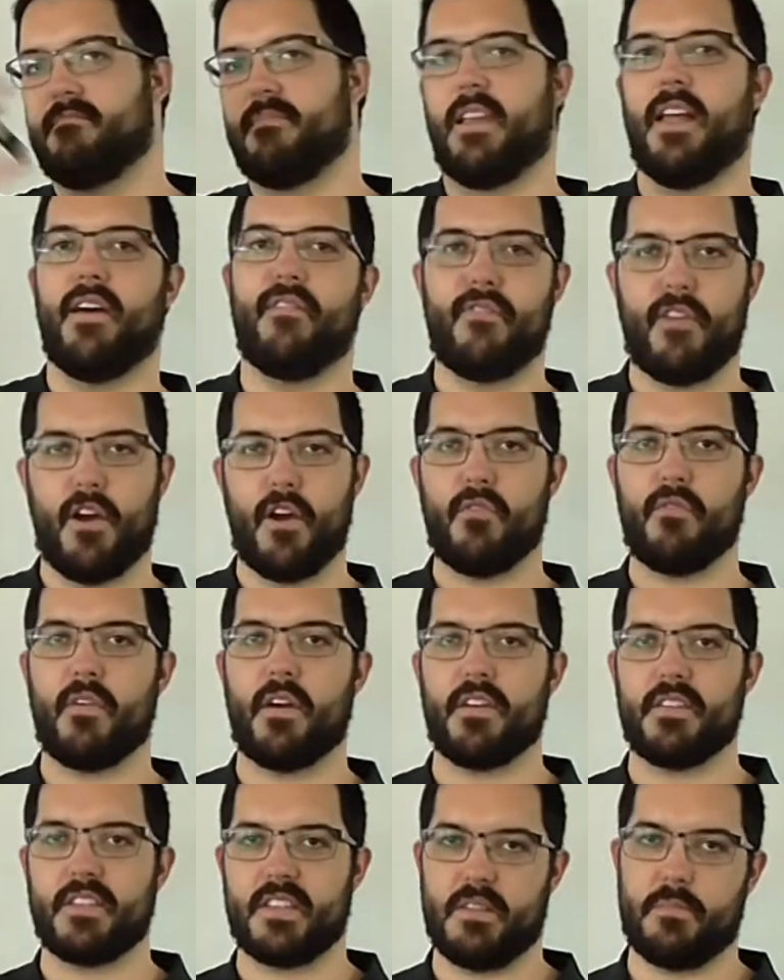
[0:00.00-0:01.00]
left
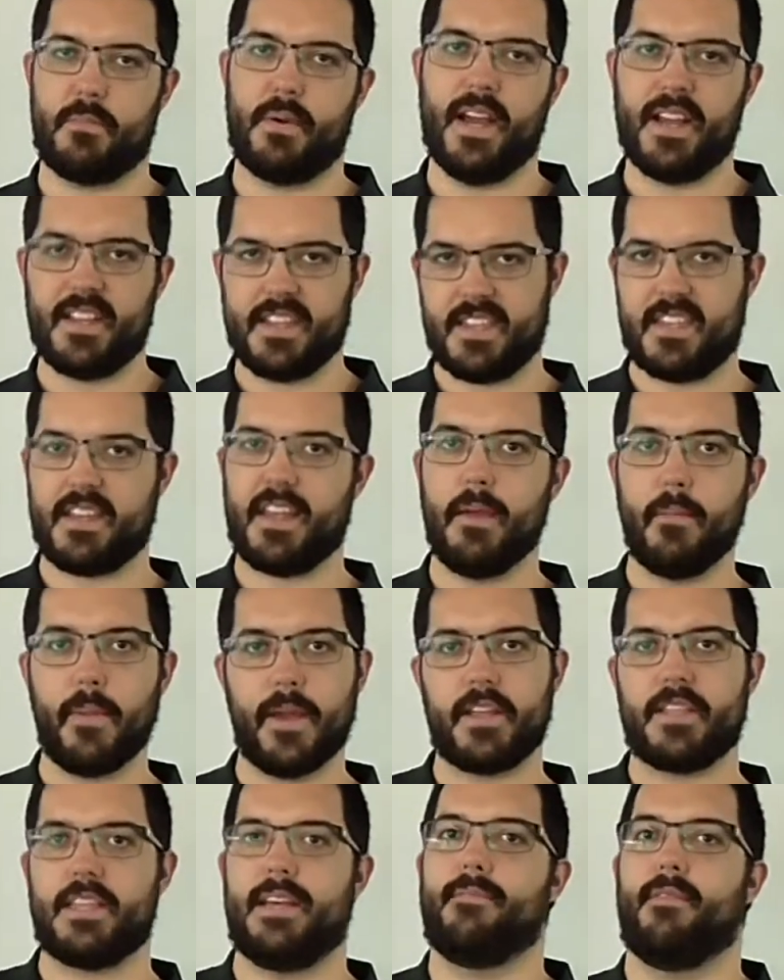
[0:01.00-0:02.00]
over. So the bank's
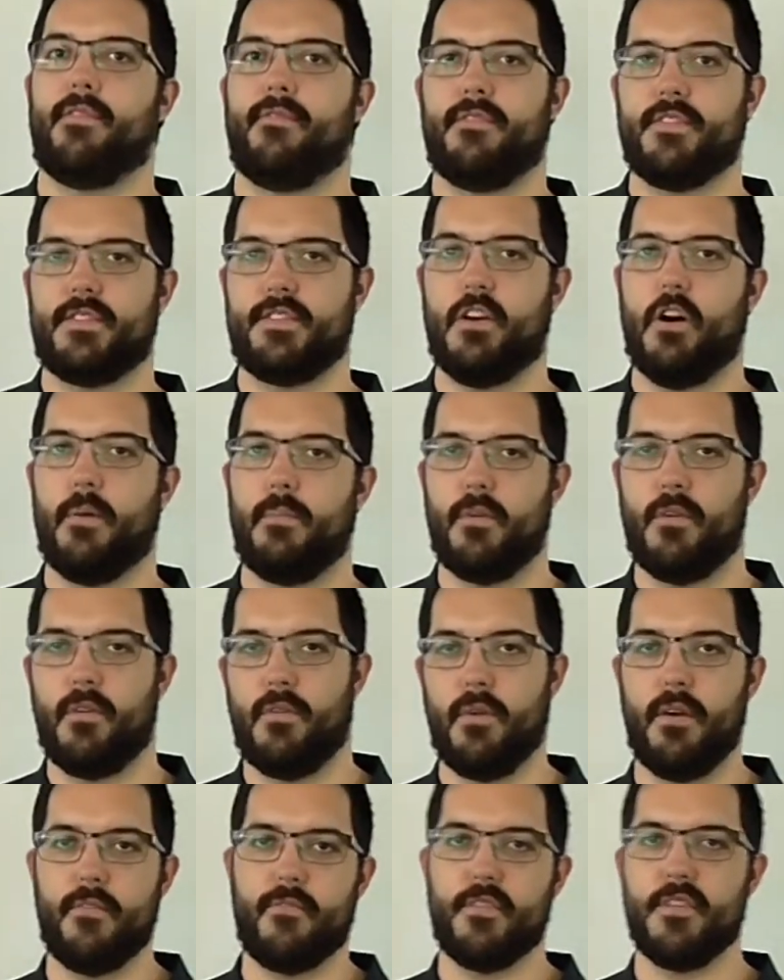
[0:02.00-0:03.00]
skimming some off the top or
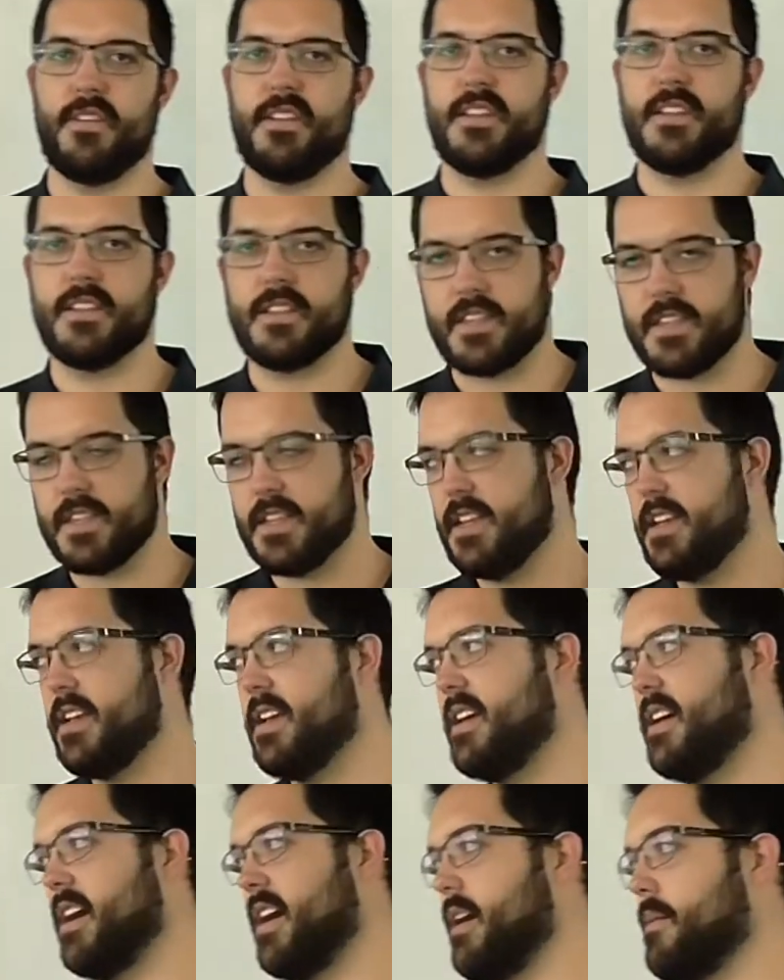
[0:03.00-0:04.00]
whoever it is.
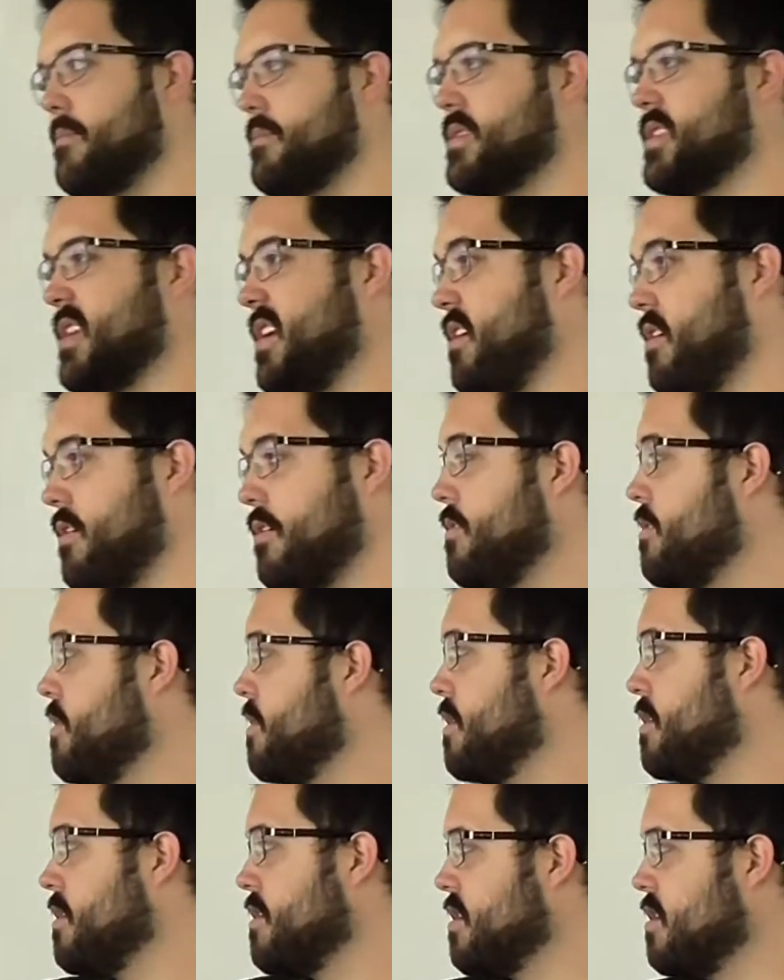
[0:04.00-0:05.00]
So
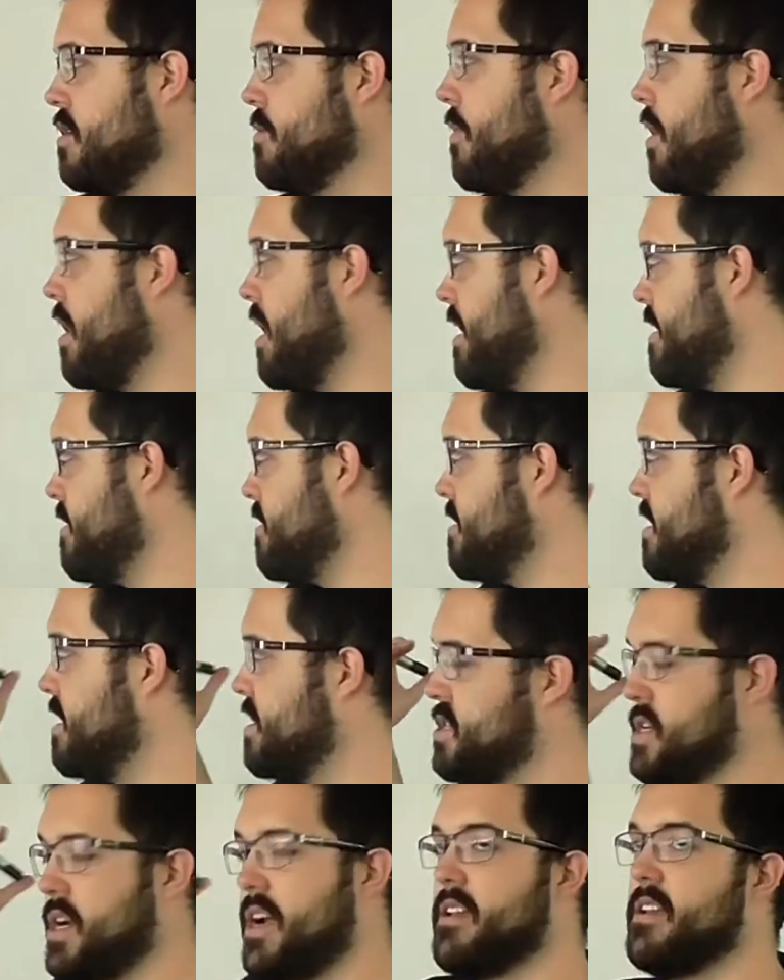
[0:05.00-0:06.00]
the
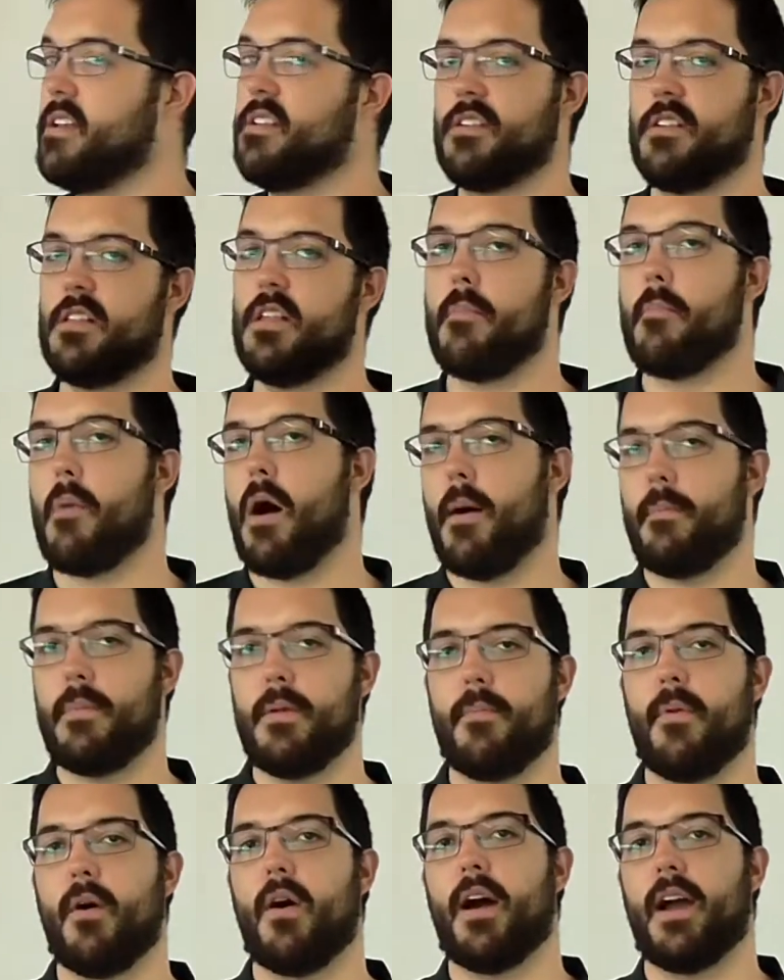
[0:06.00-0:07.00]
Australian dollar might
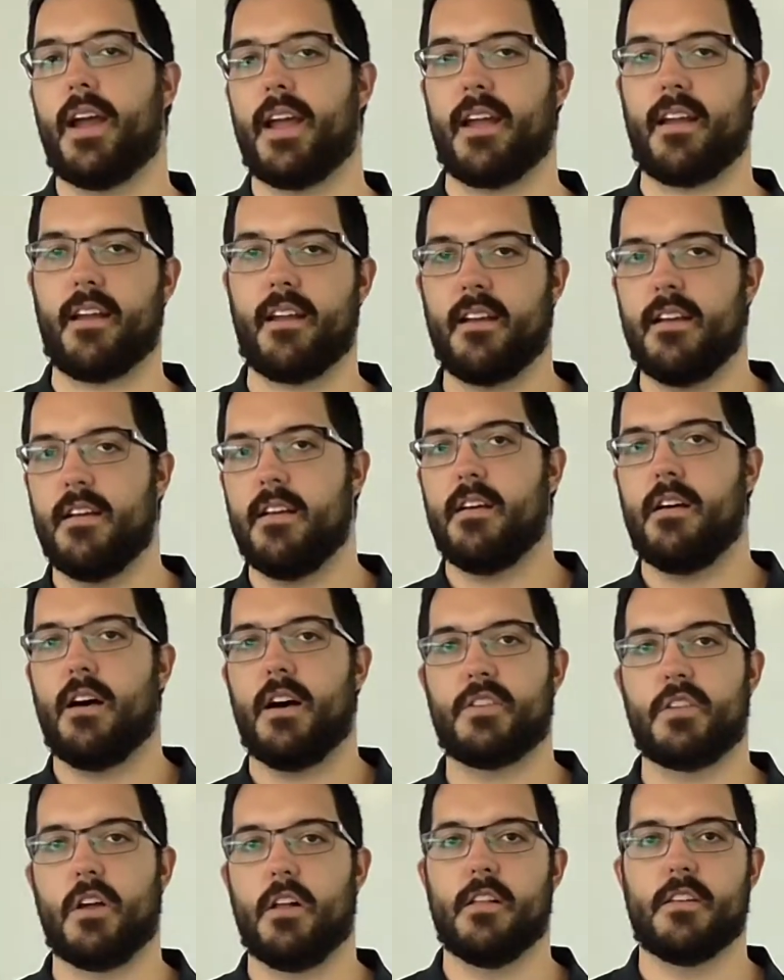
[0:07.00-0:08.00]
be buying
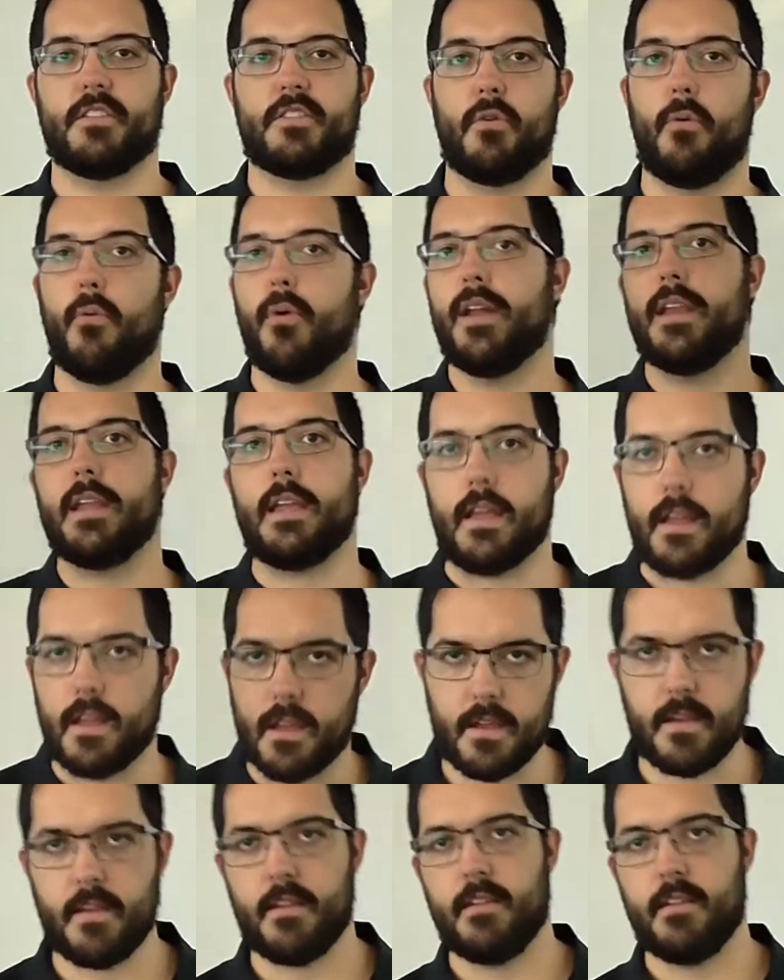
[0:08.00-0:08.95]
$1.20